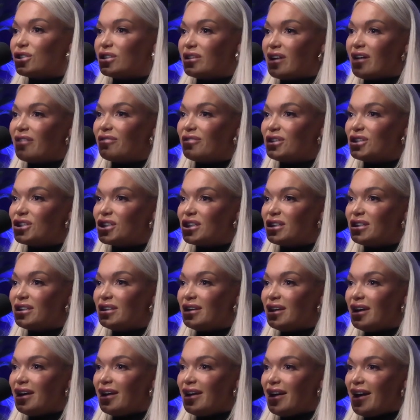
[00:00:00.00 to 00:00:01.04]
that vision,
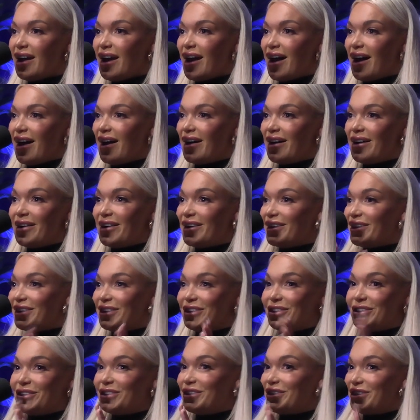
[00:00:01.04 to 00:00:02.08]

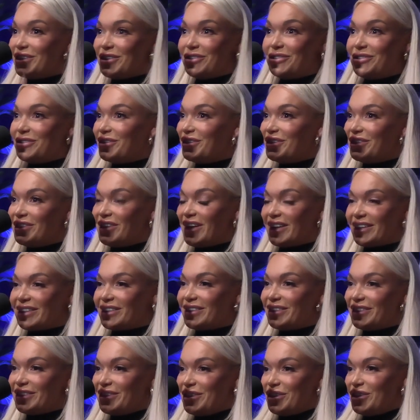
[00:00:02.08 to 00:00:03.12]
you
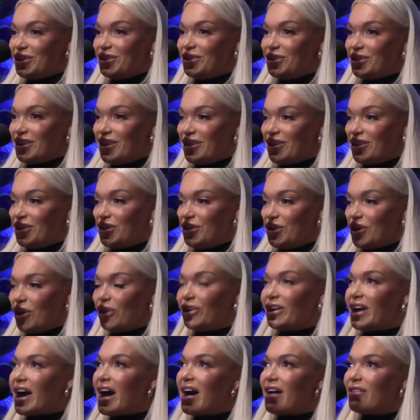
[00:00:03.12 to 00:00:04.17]
don't
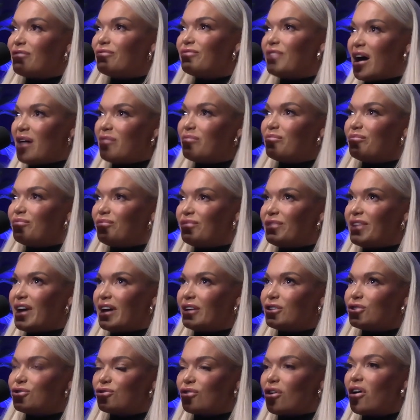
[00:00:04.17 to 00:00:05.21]
have that
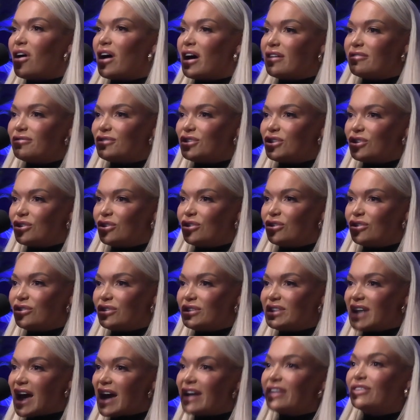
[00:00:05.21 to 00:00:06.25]
drive to
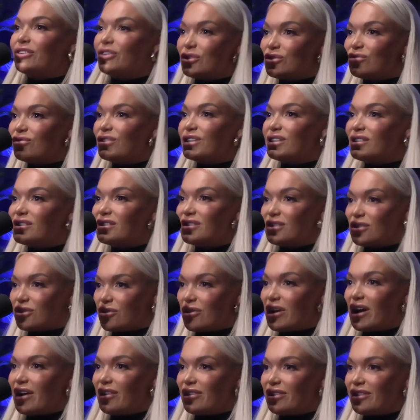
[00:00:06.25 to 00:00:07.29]
take those risks
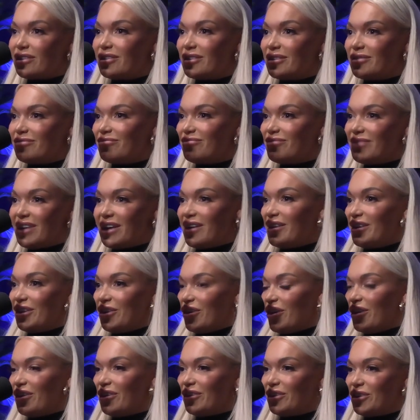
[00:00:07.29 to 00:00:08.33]
throughout the
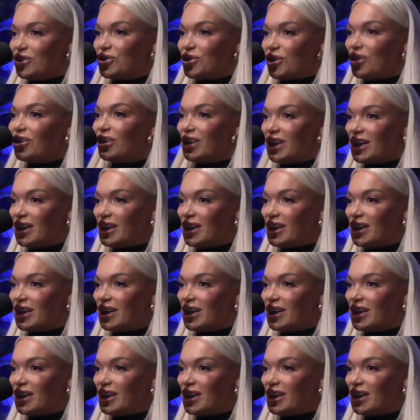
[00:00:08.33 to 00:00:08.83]
journey.